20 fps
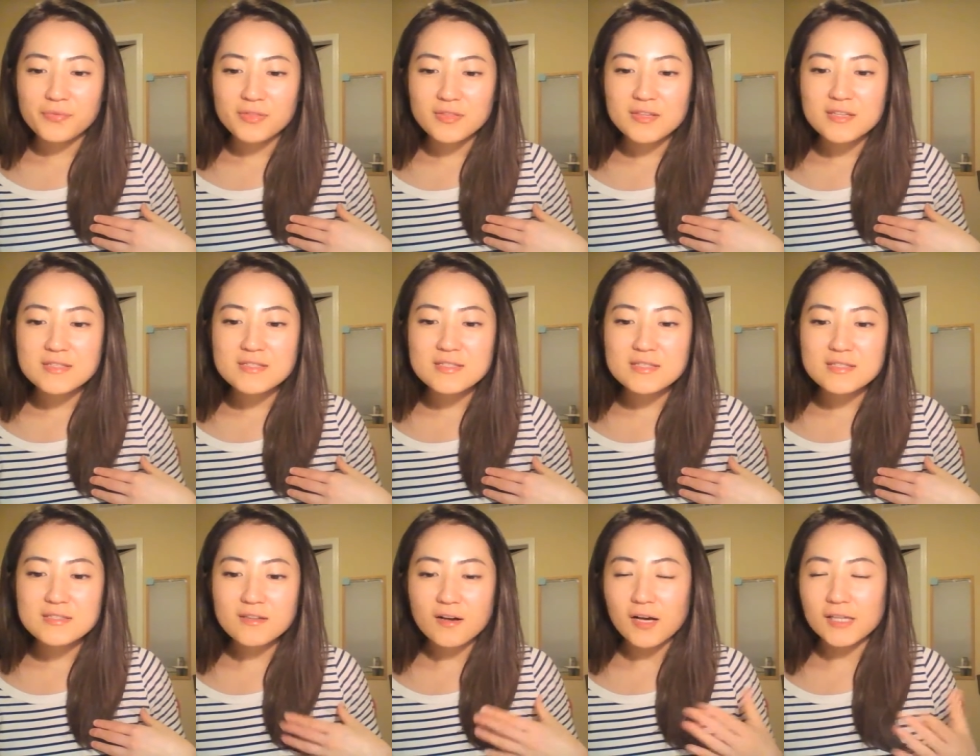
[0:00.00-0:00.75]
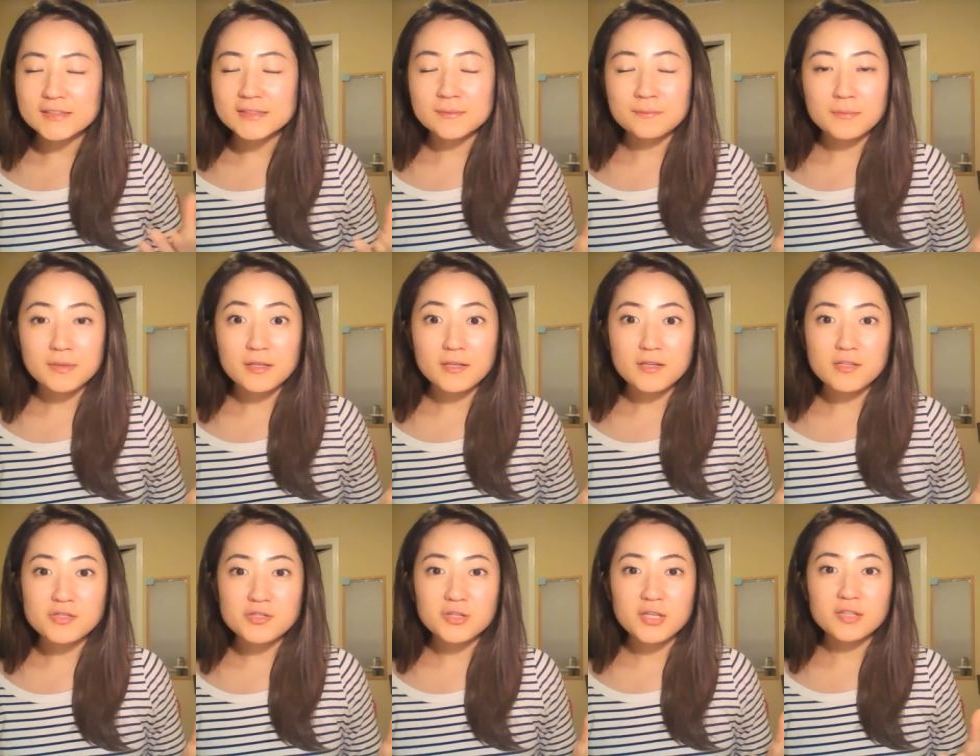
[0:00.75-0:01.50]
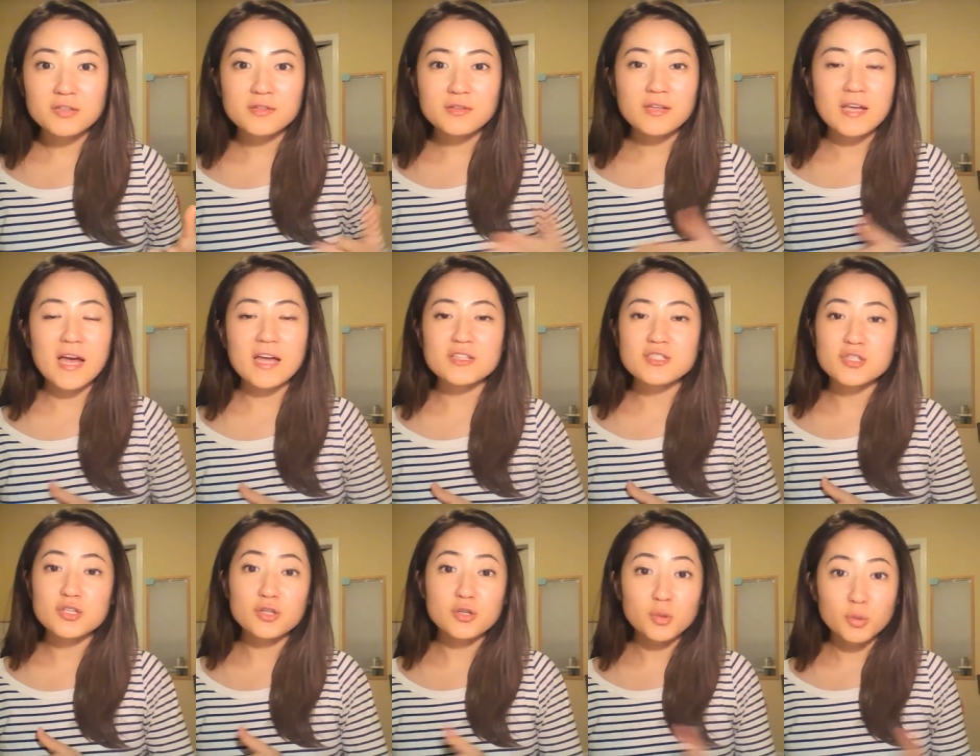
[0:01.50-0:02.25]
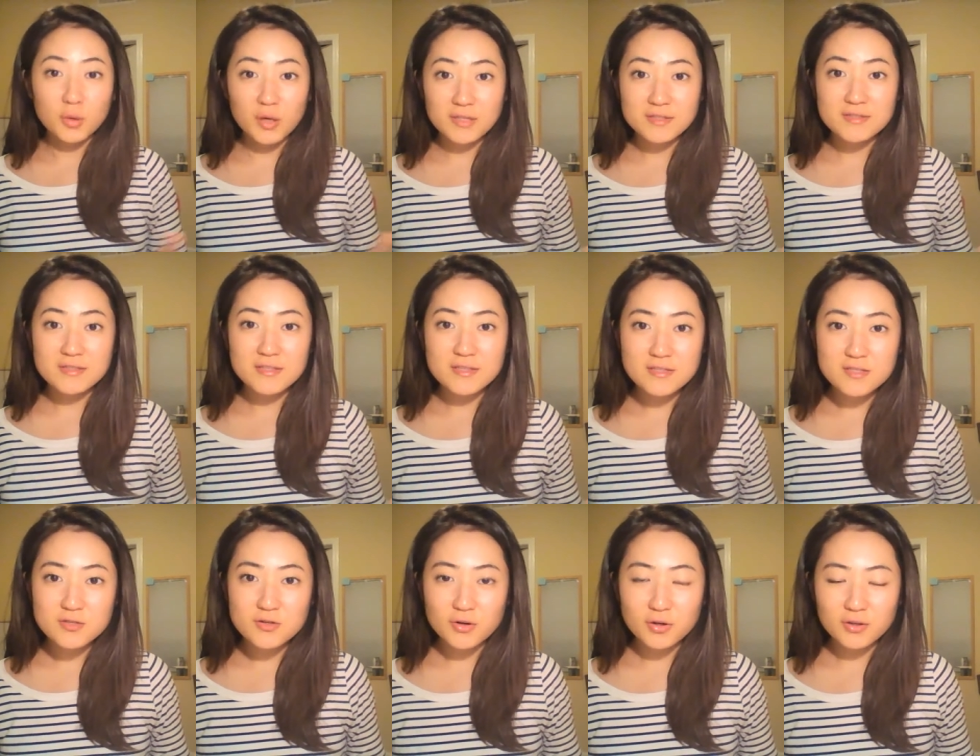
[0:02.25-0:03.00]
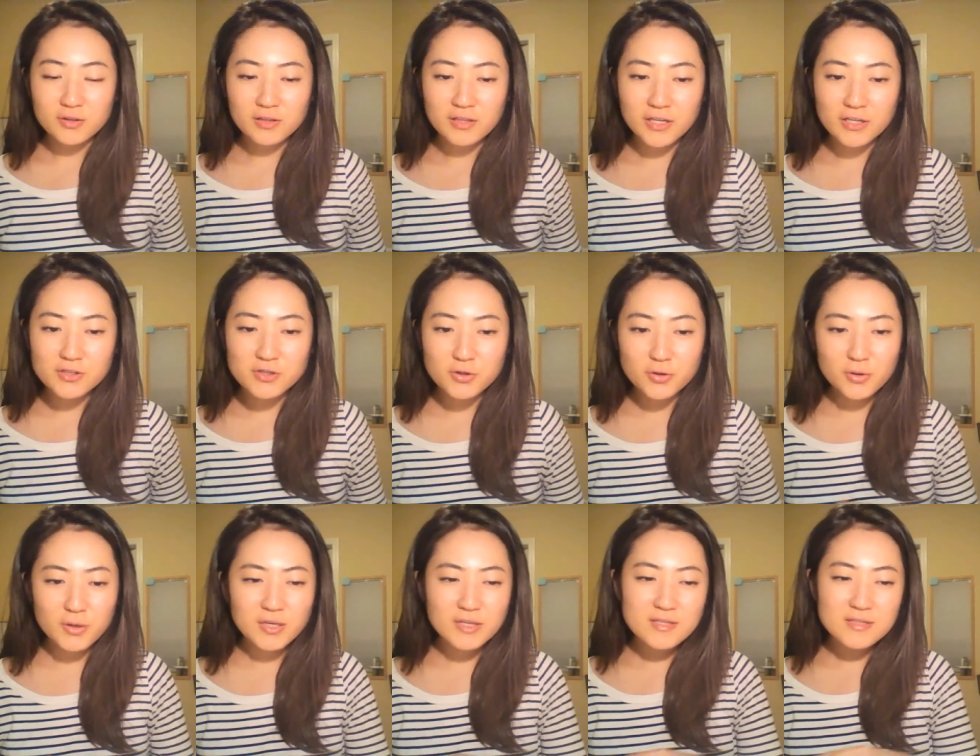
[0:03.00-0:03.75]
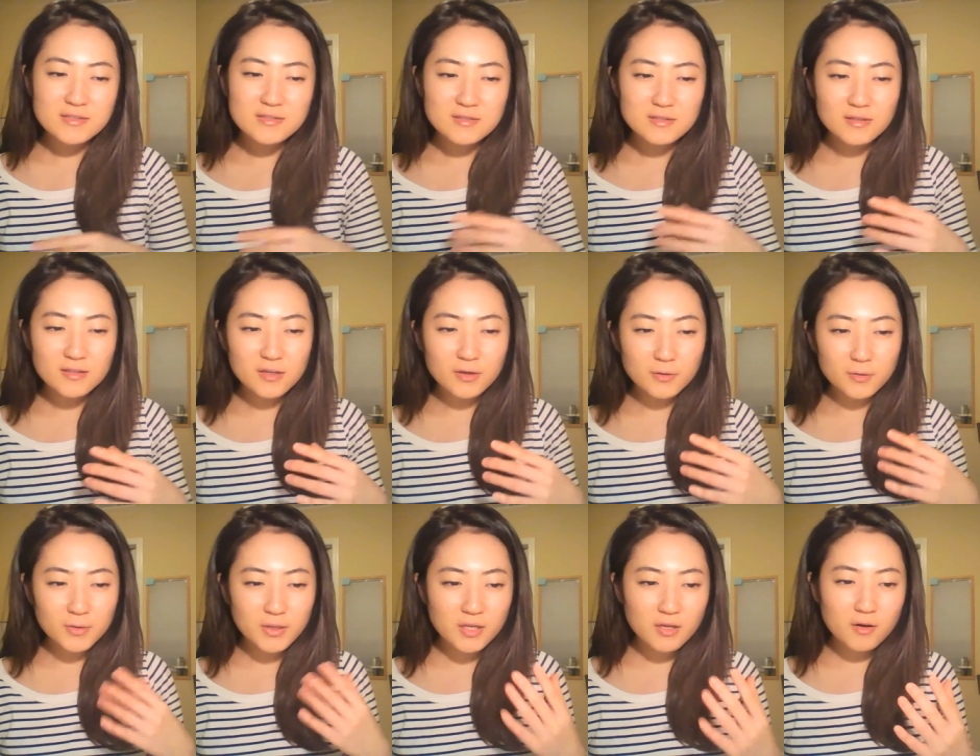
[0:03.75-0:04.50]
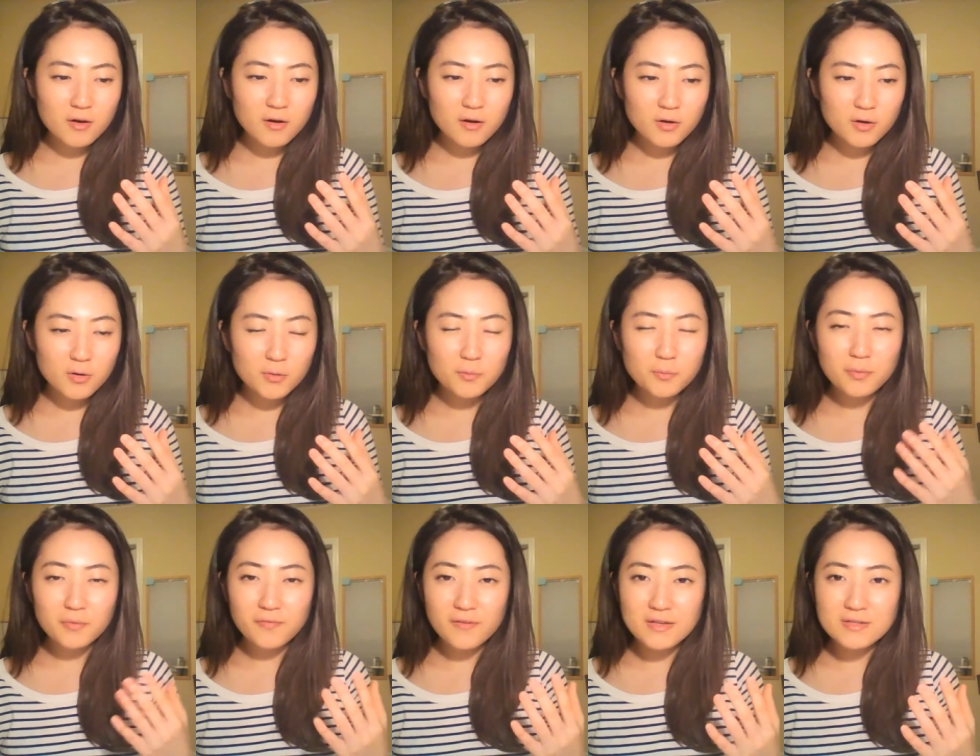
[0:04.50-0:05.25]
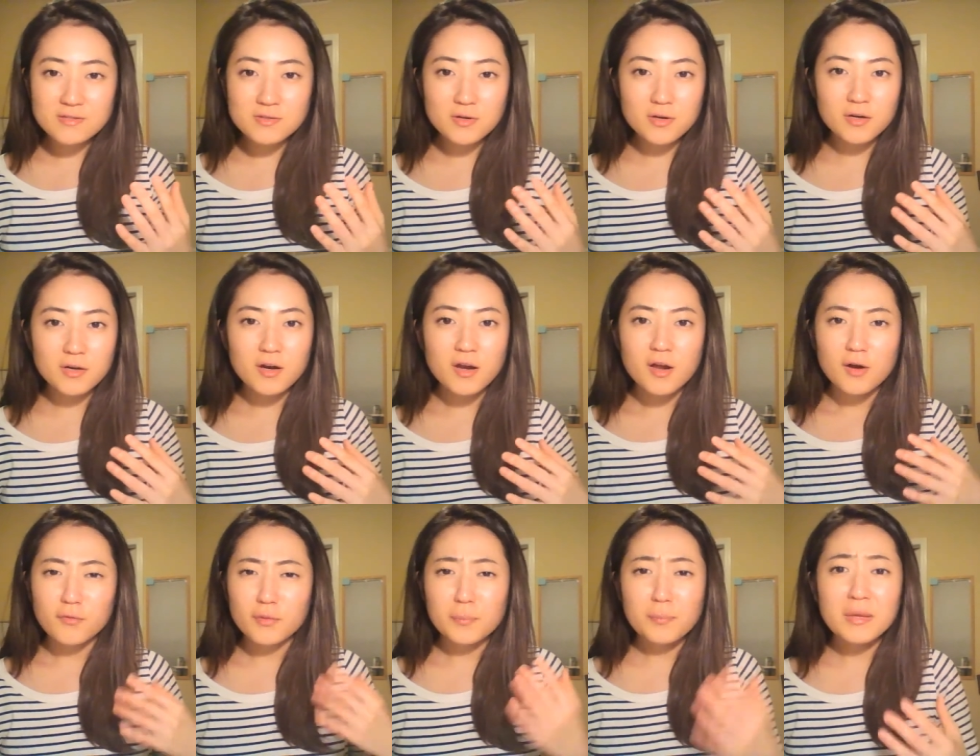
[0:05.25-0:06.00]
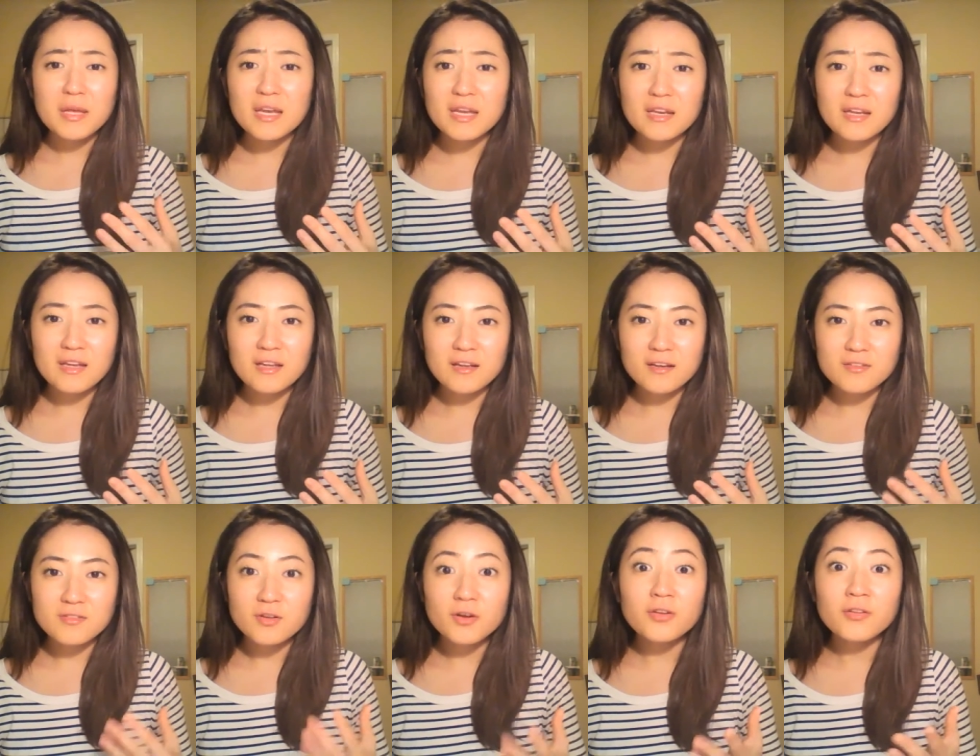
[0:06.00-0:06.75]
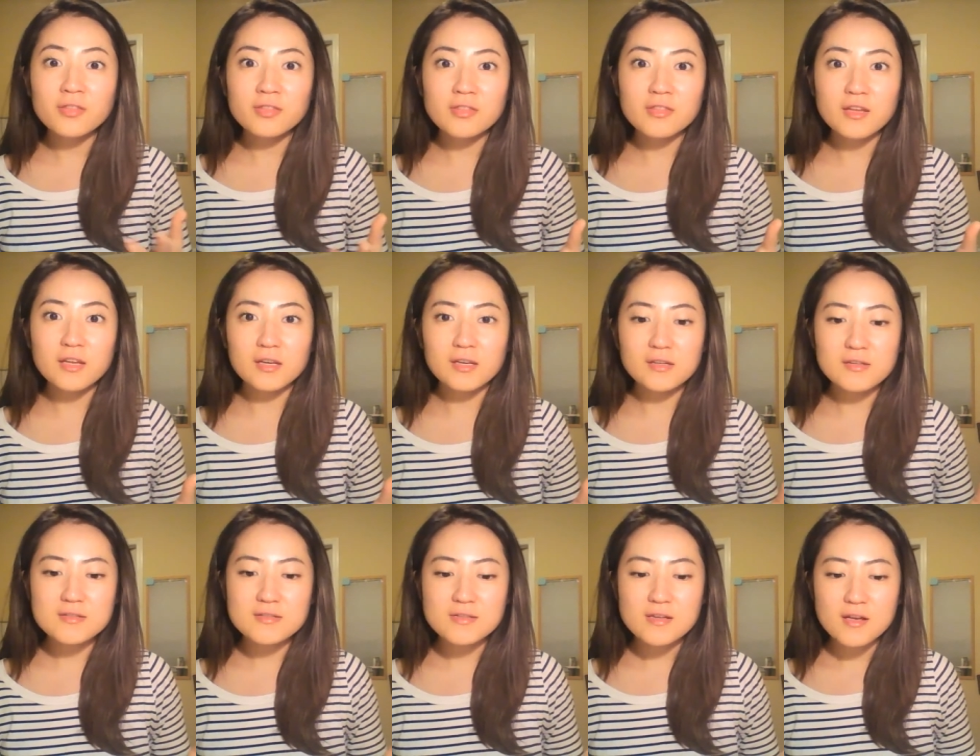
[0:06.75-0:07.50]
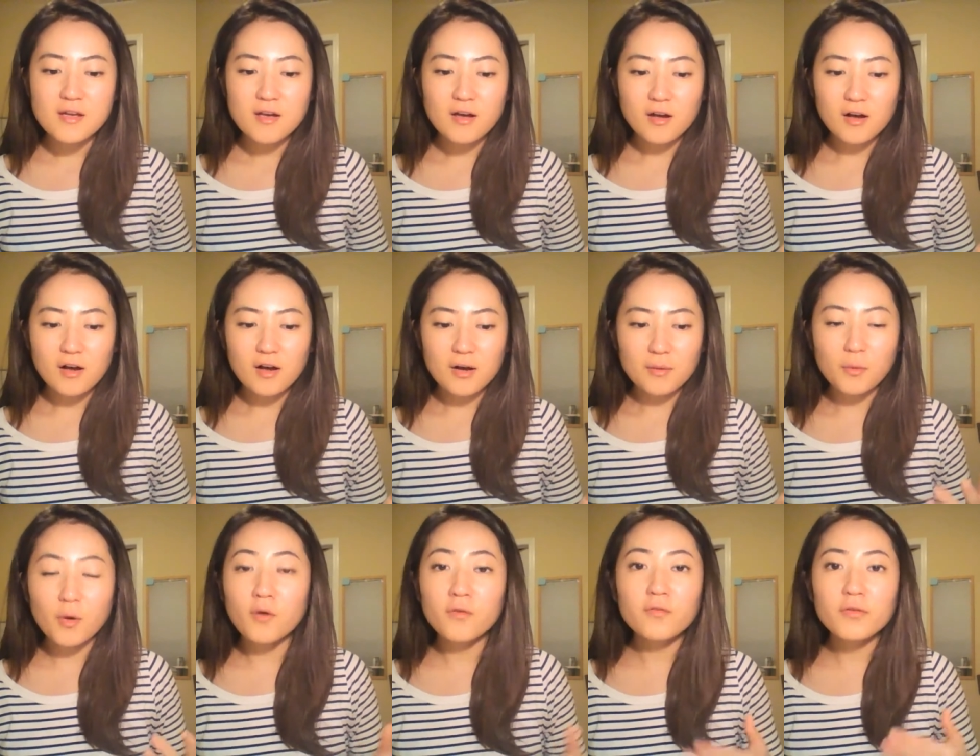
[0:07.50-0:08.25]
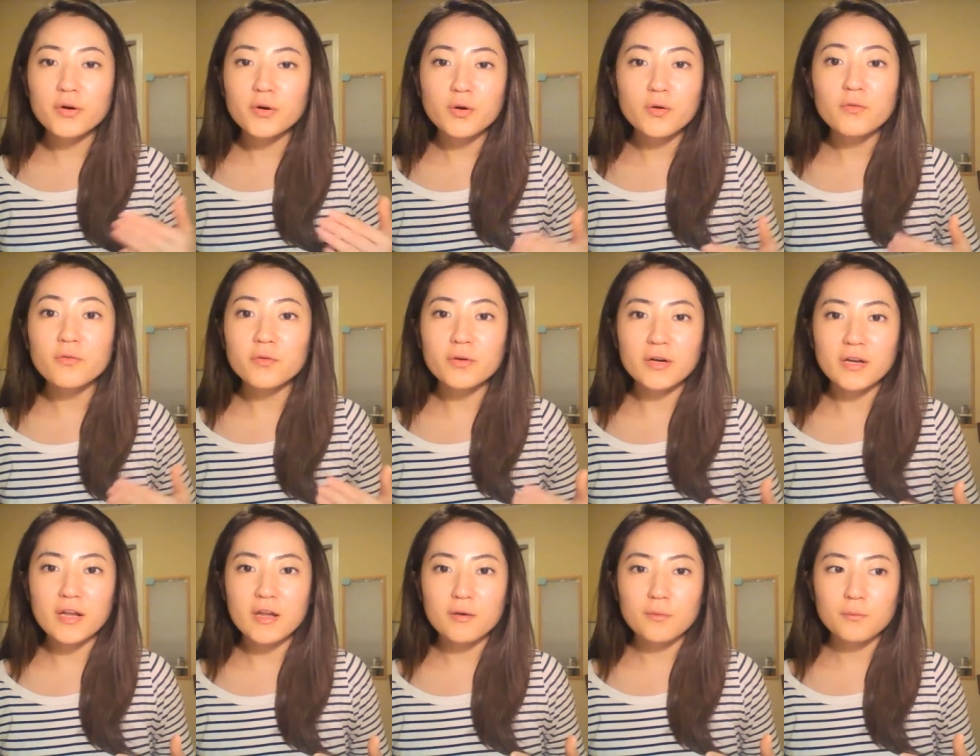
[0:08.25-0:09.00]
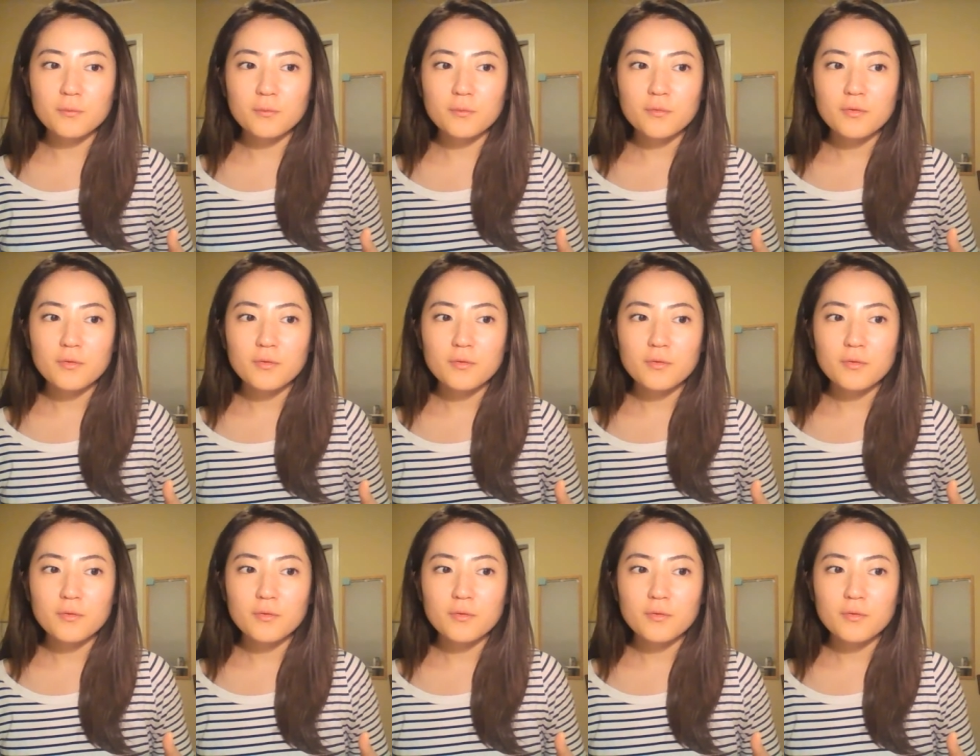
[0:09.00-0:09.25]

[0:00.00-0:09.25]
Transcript: this is awesome because you get to catch nuances during the lecture. You're gonna, hear your professor repeating certain things over and over again,